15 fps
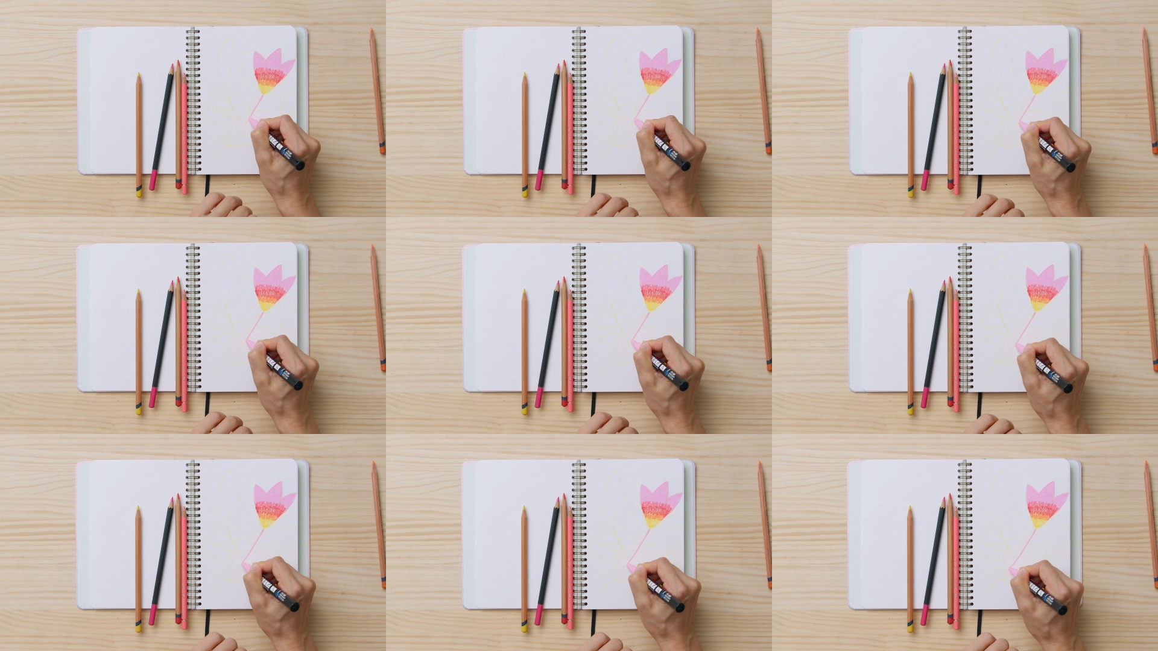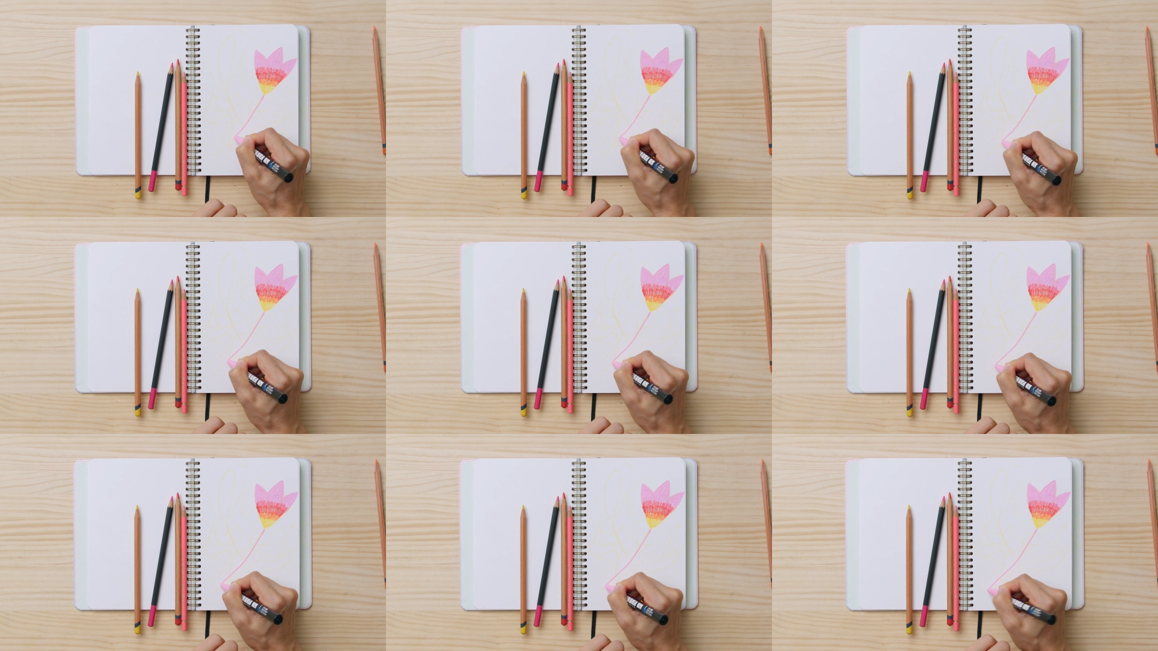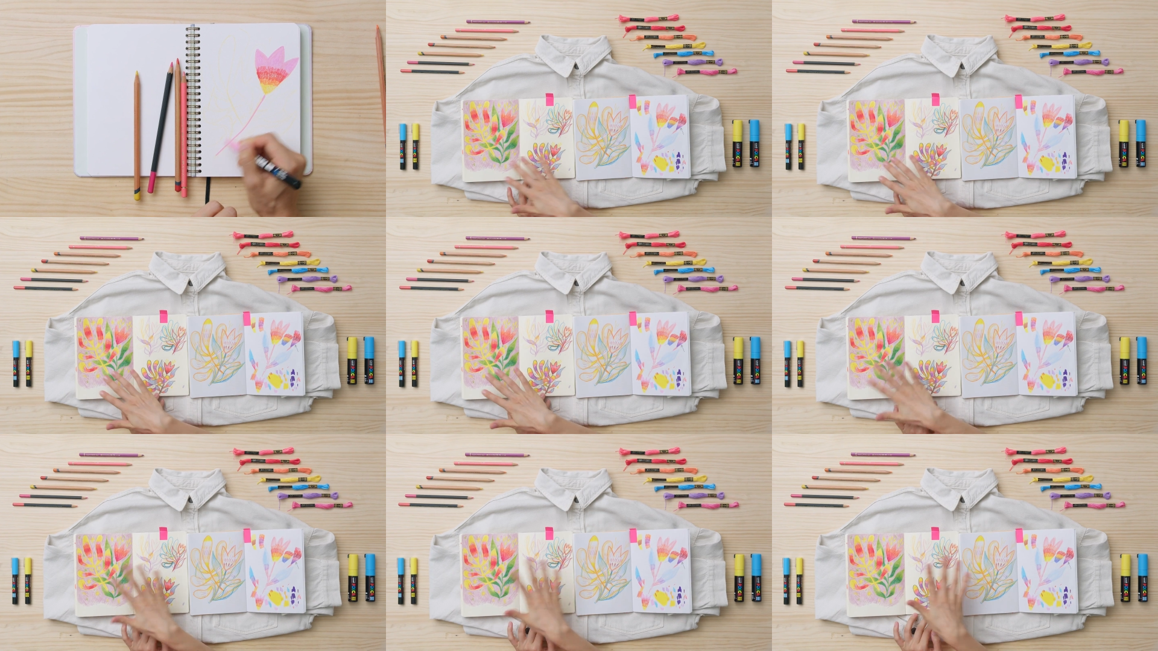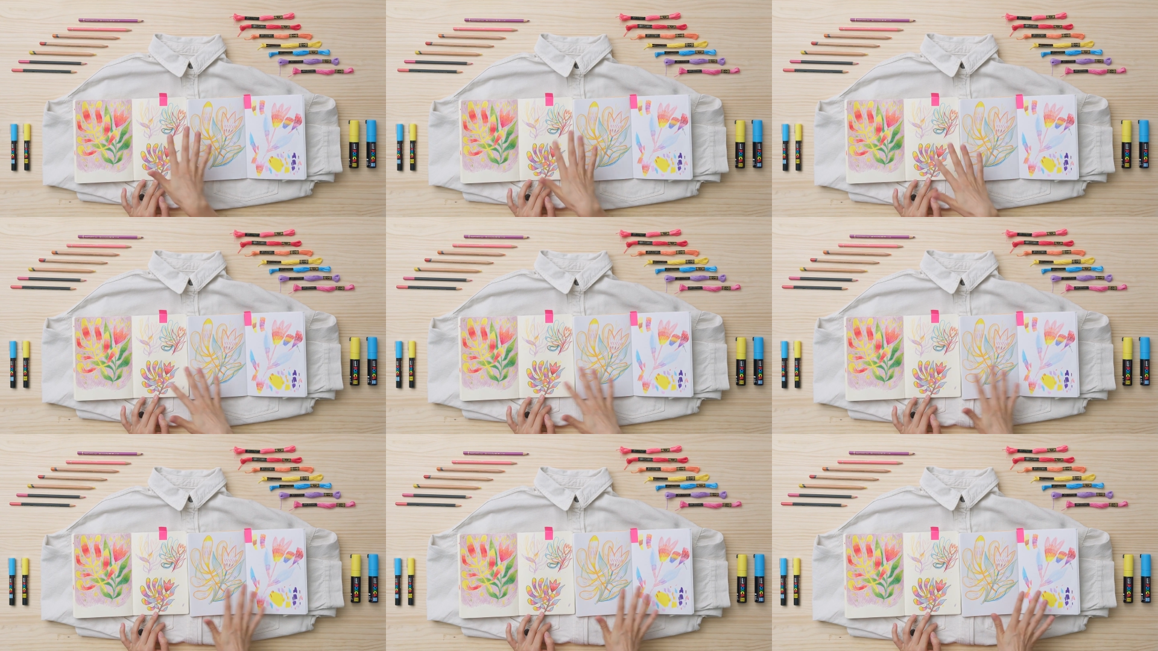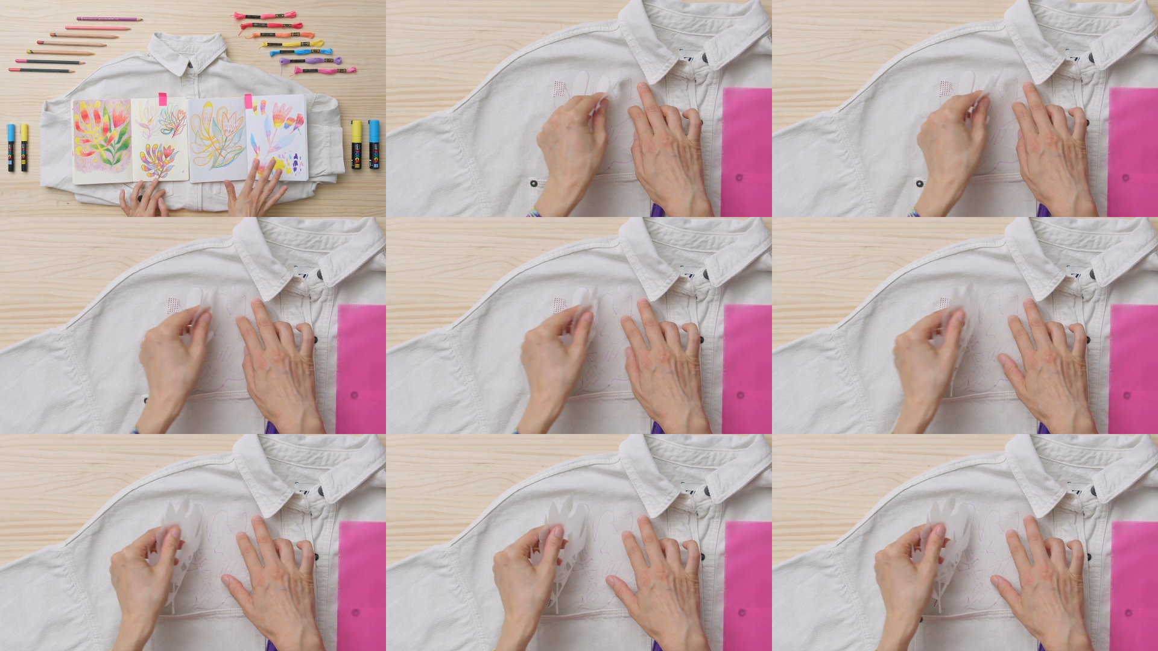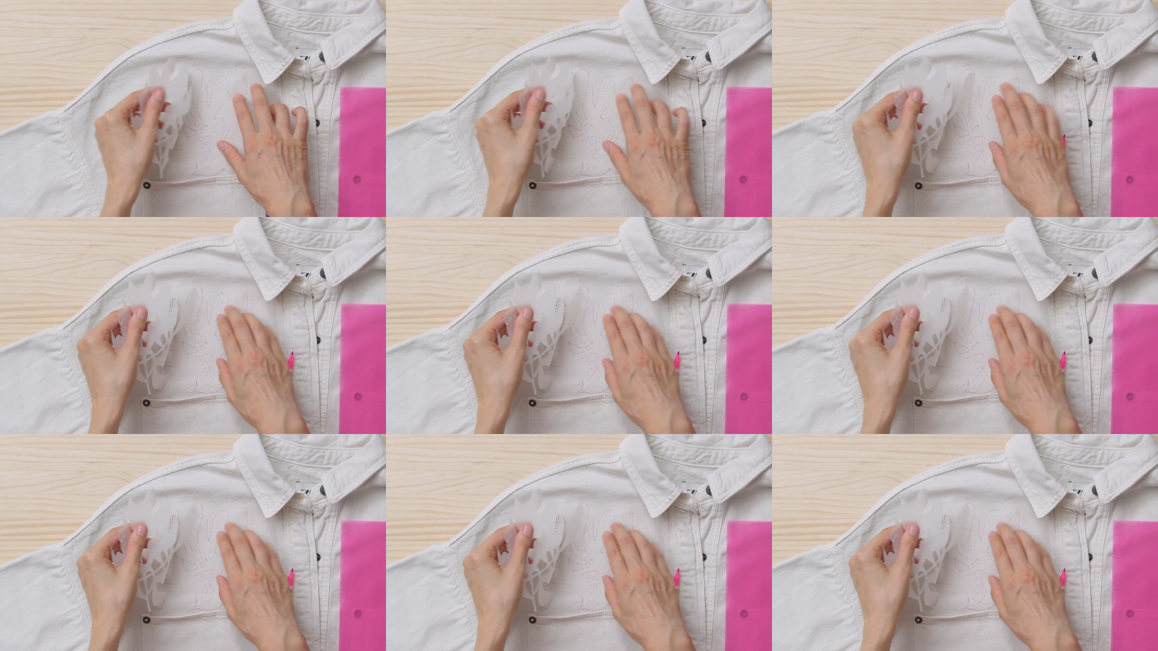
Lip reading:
(no speaker visible)